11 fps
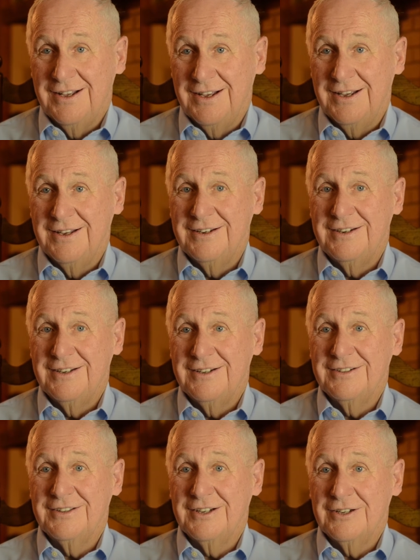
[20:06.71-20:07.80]
And
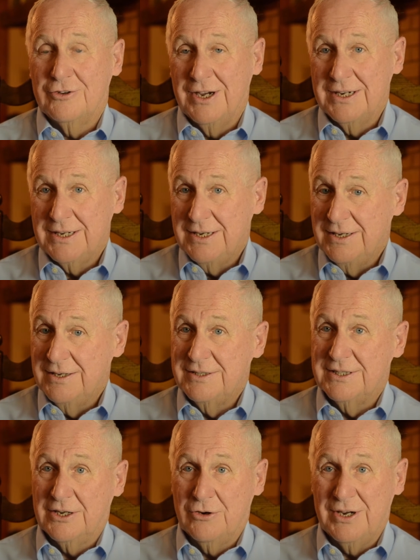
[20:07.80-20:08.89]
the
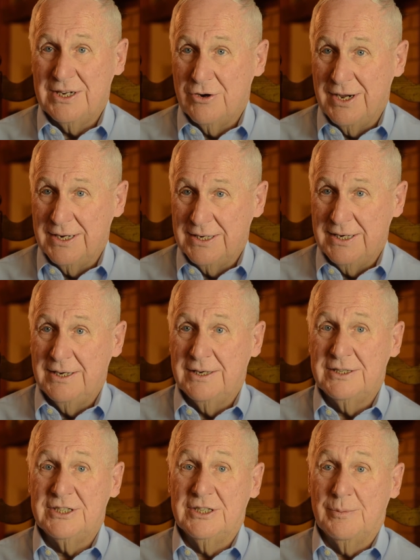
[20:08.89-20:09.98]
grandkids, the
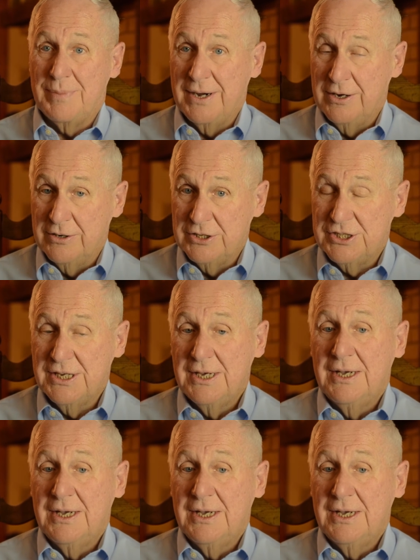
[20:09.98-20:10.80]
great-grandkids, the parents,